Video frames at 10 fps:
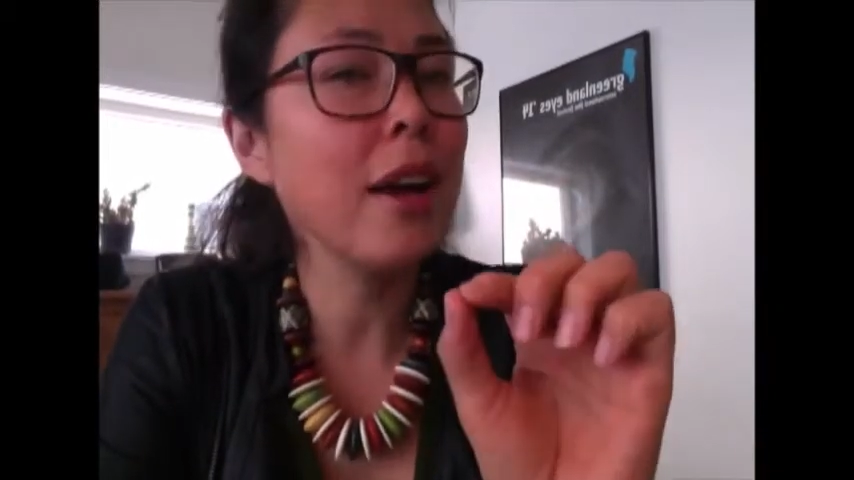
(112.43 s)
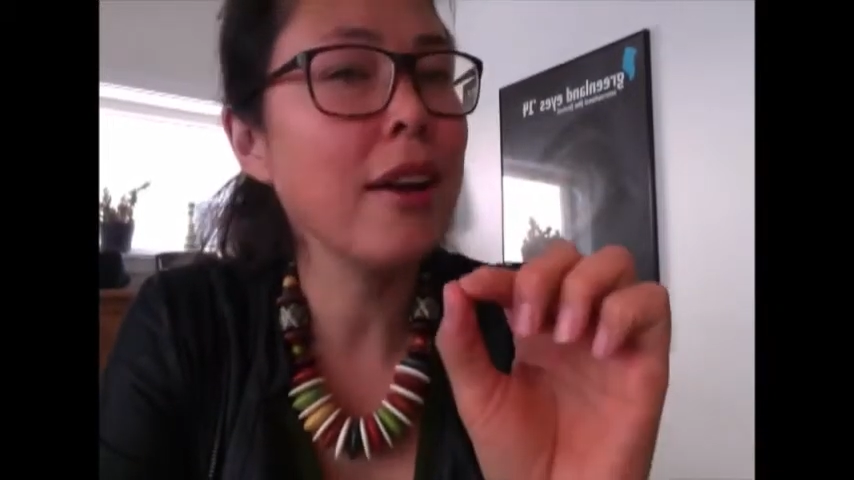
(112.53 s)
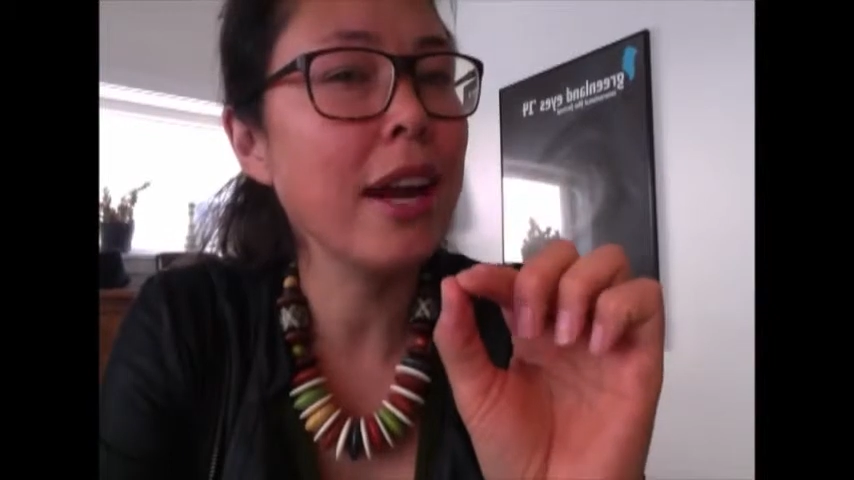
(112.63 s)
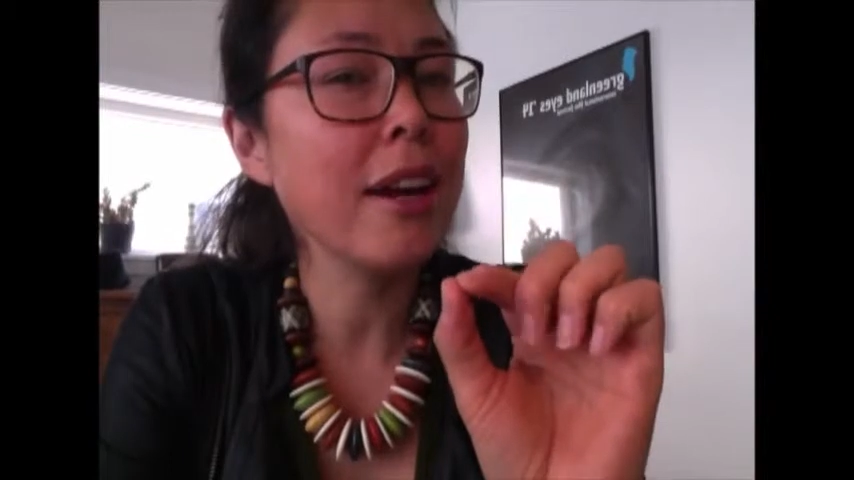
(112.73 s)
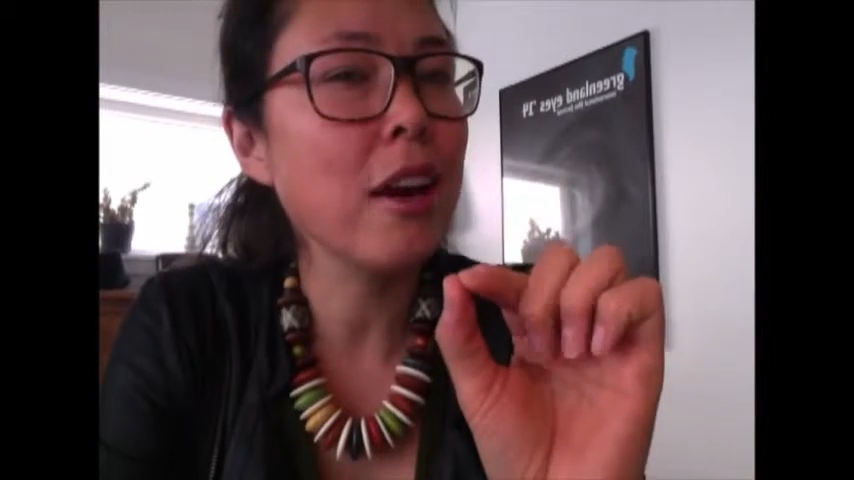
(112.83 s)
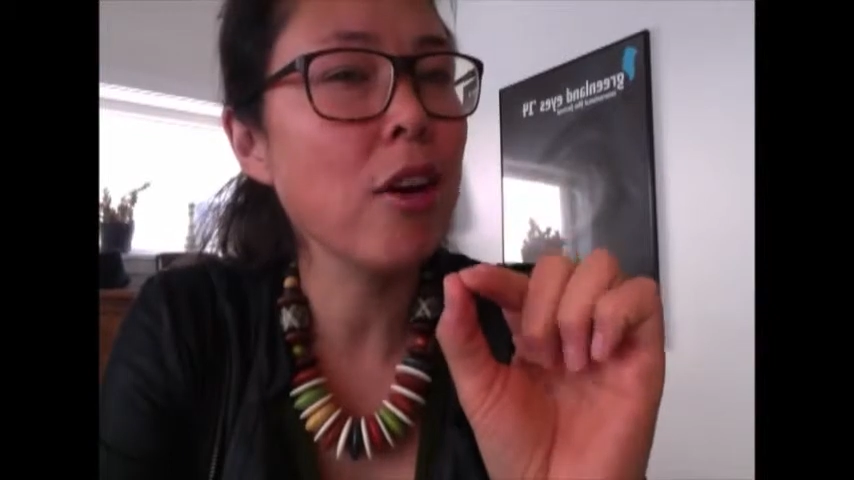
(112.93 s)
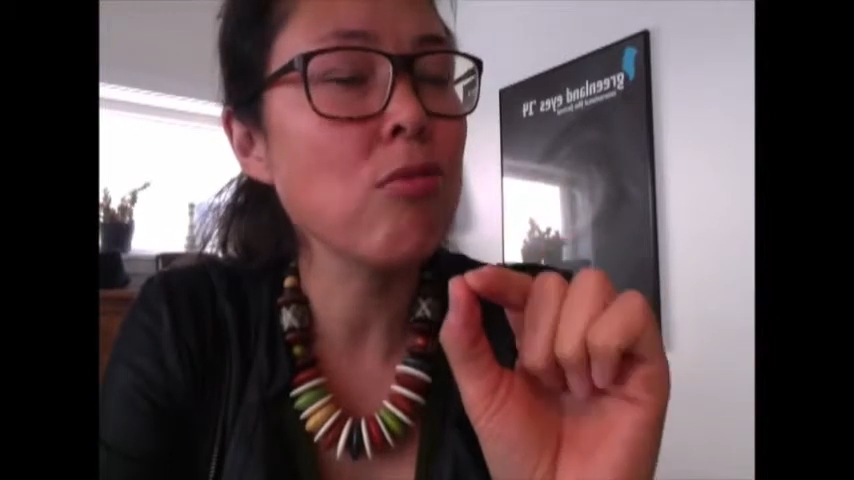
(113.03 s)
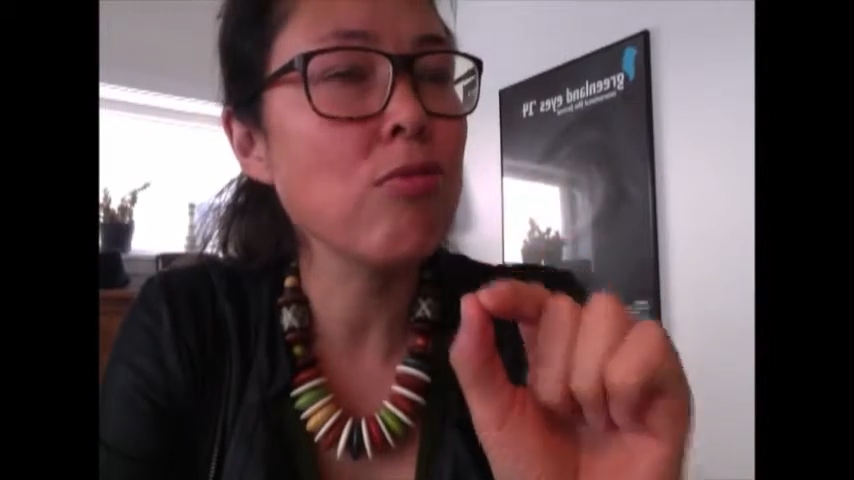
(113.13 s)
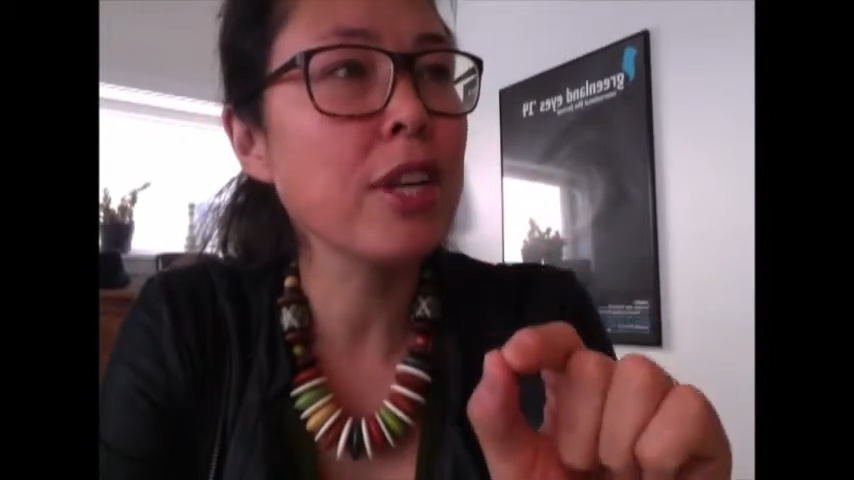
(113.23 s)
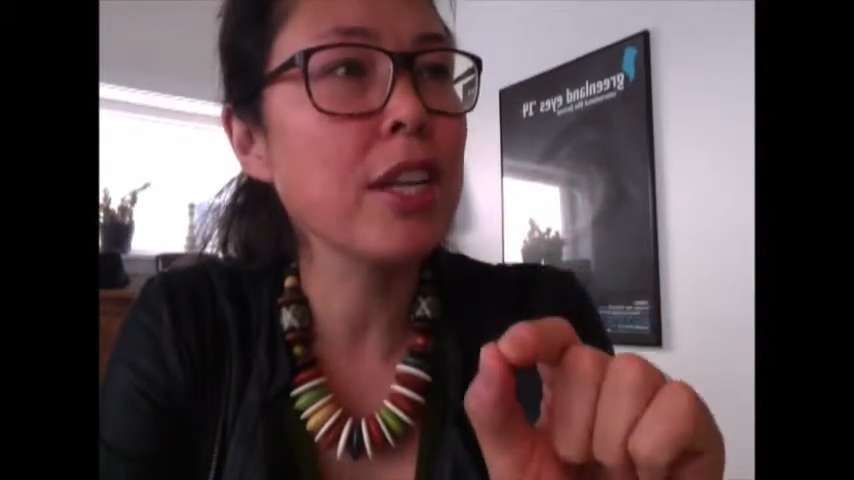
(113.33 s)
a
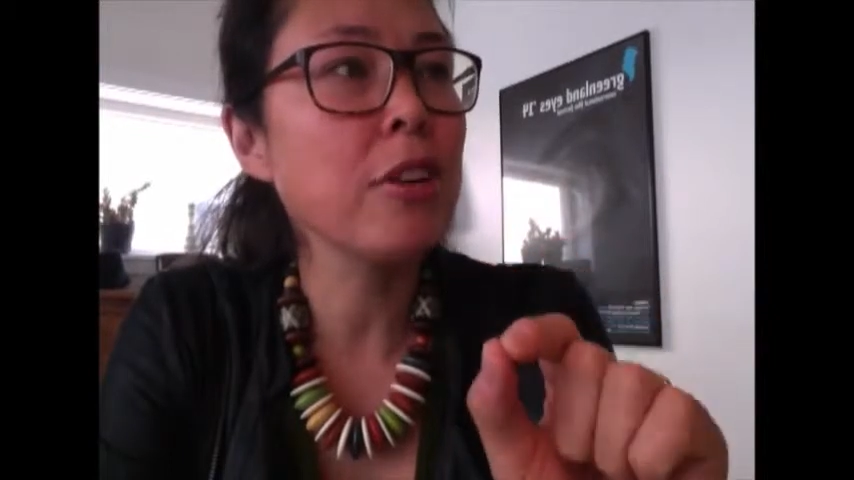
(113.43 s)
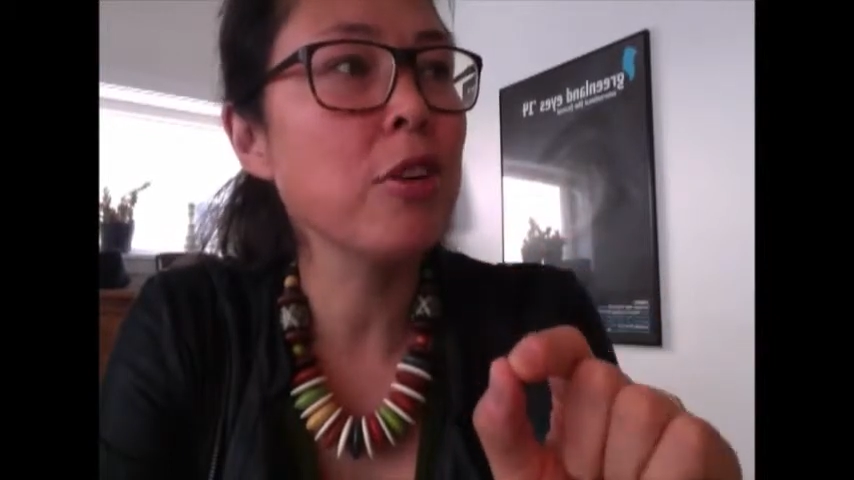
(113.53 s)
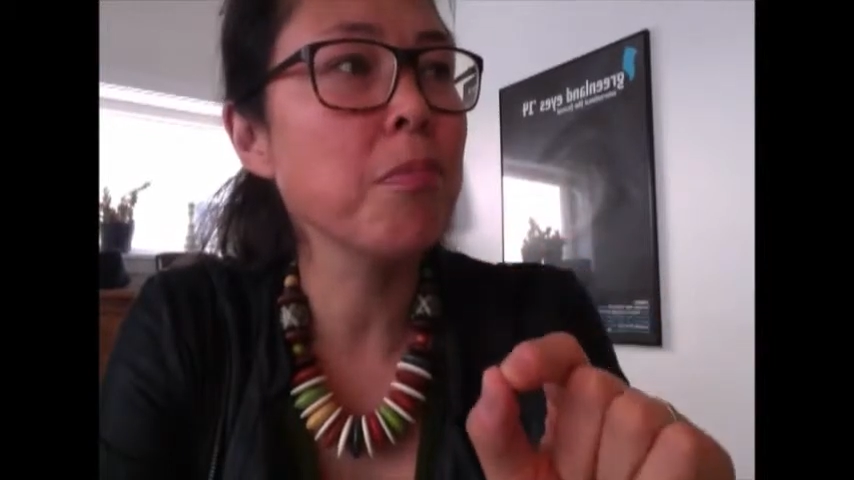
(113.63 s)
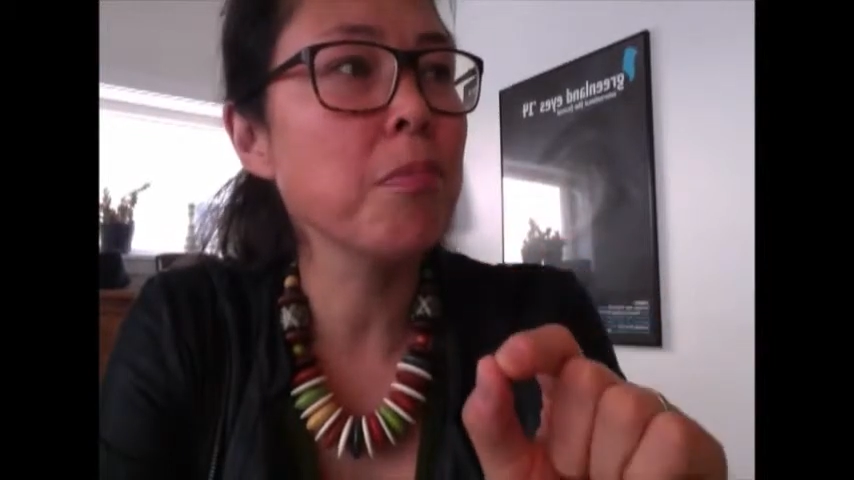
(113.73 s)
really